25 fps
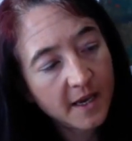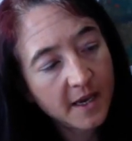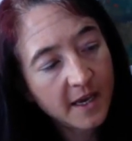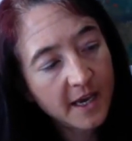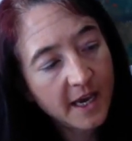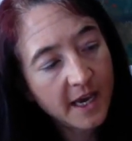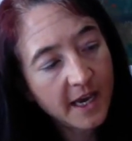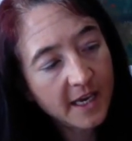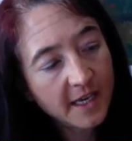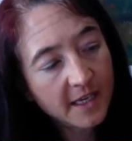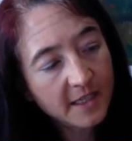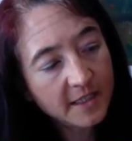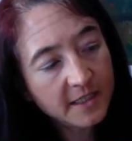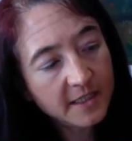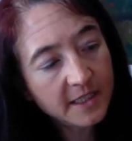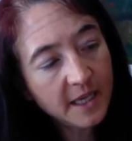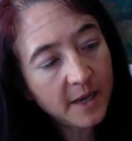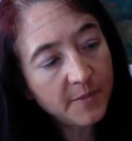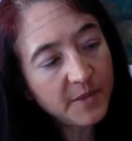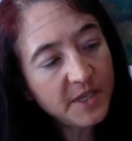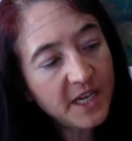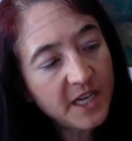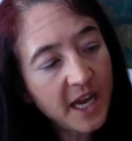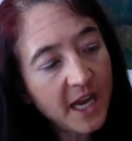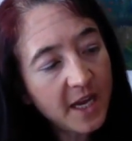And
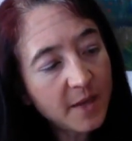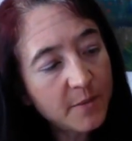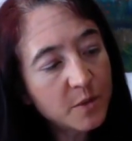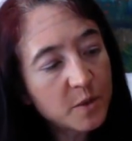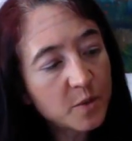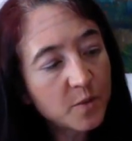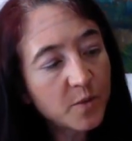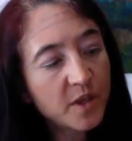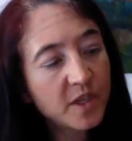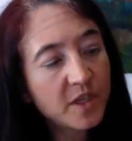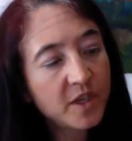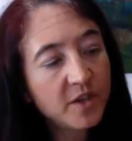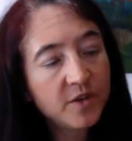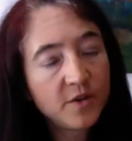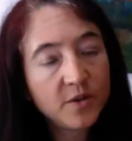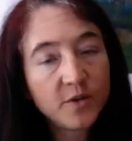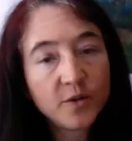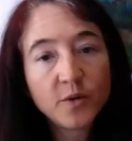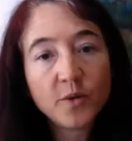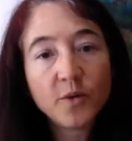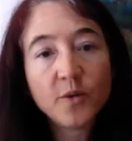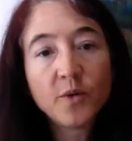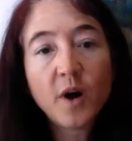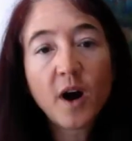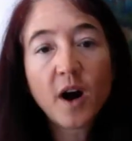sometimes when
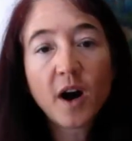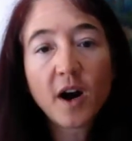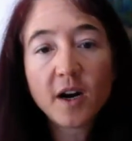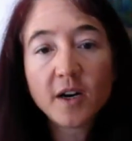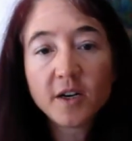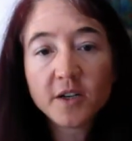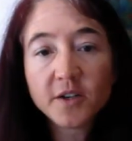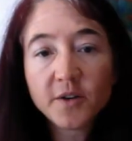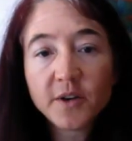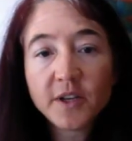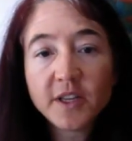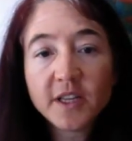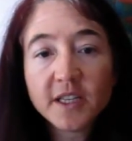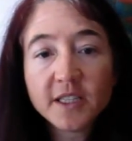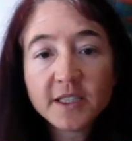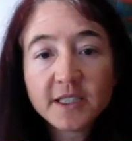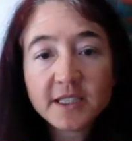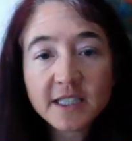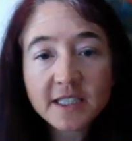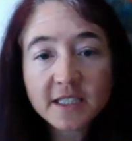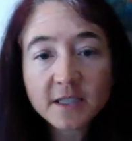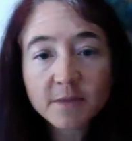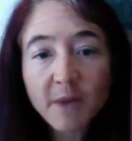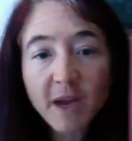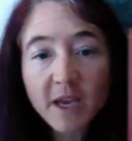you are doing this,
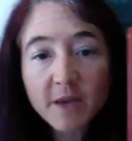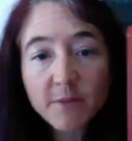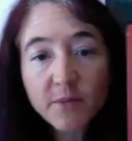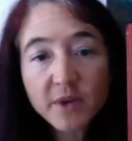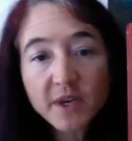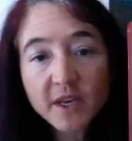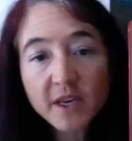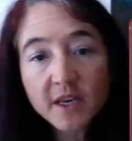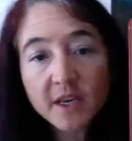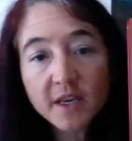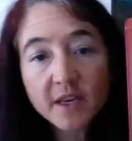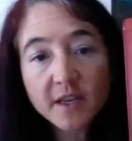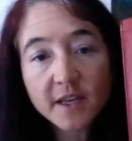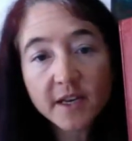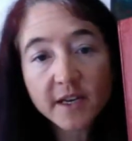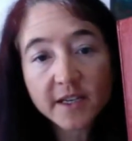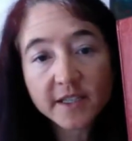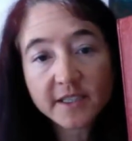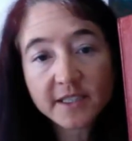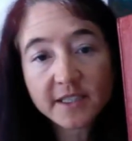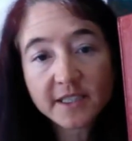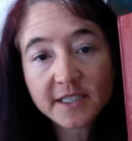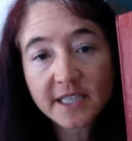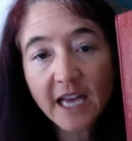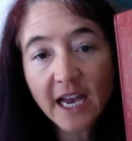this might be the
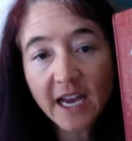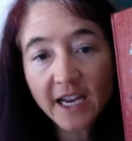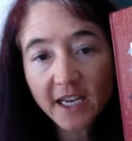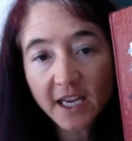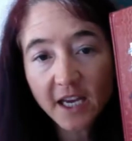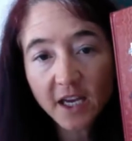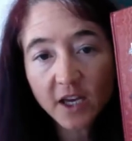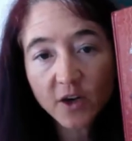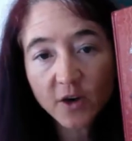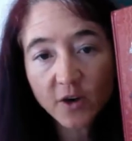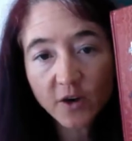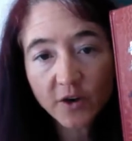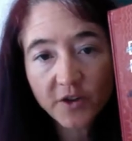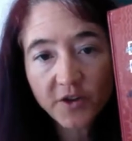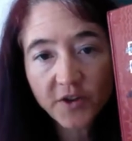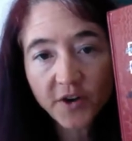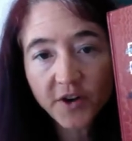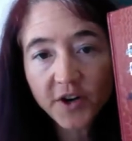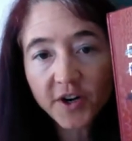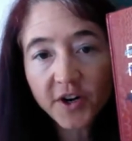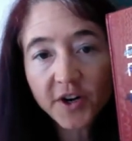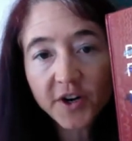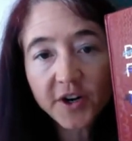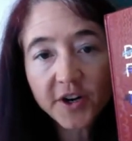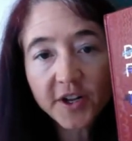second or
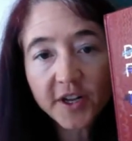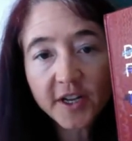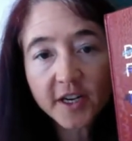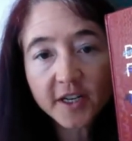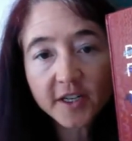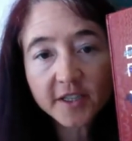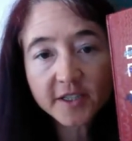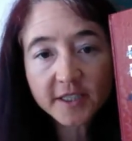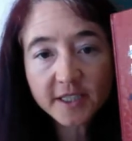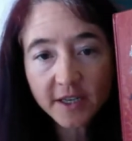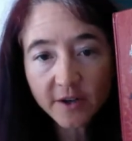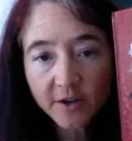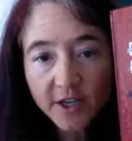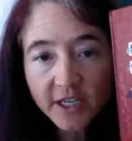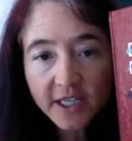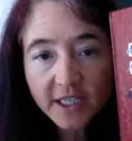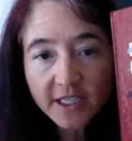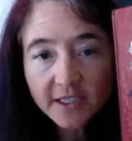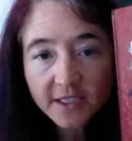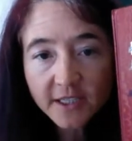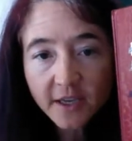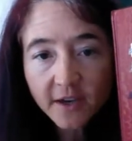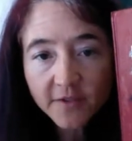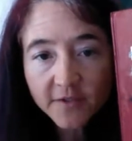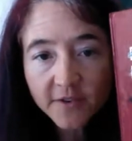third in a
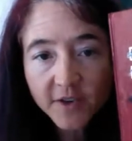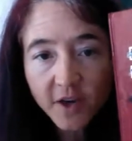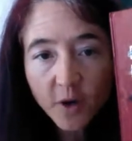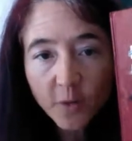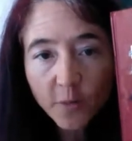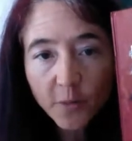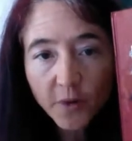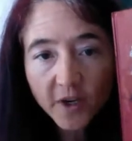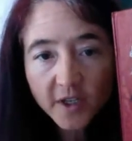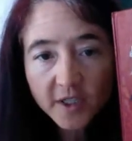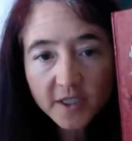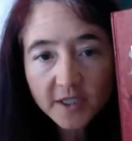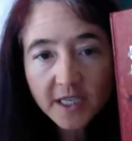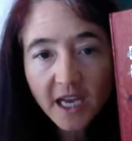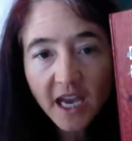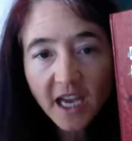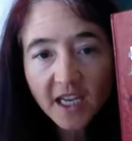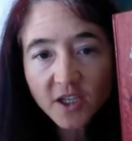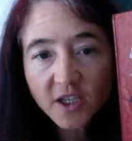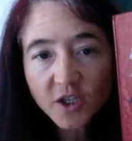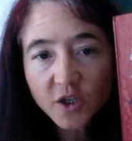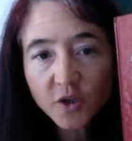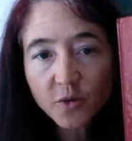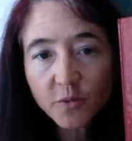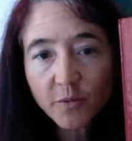series of notebooks, and
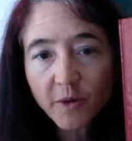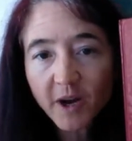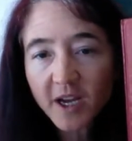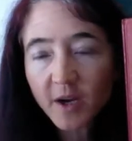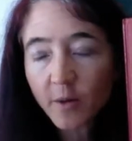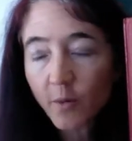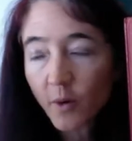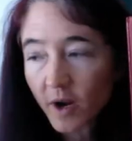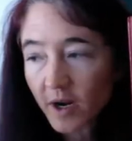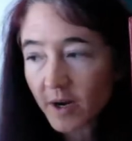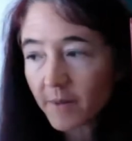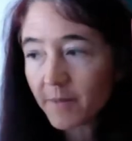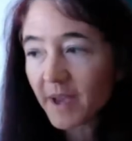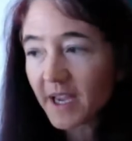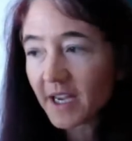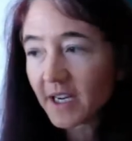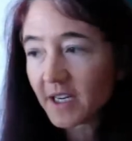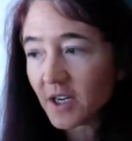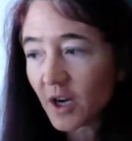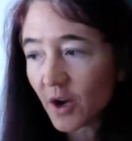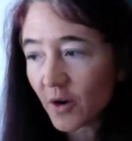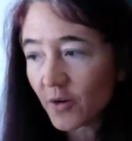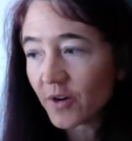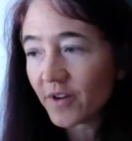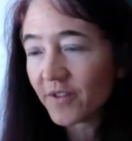you might want to make
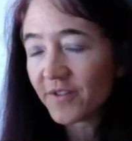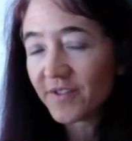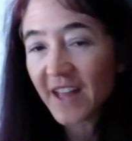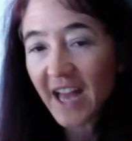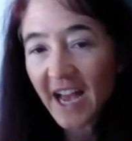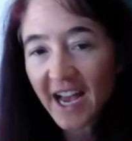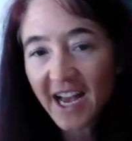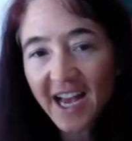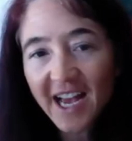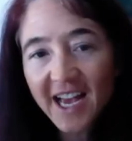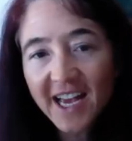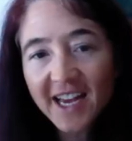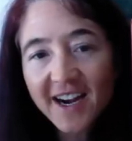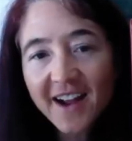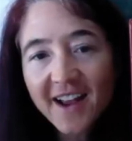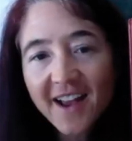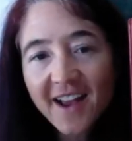note of that.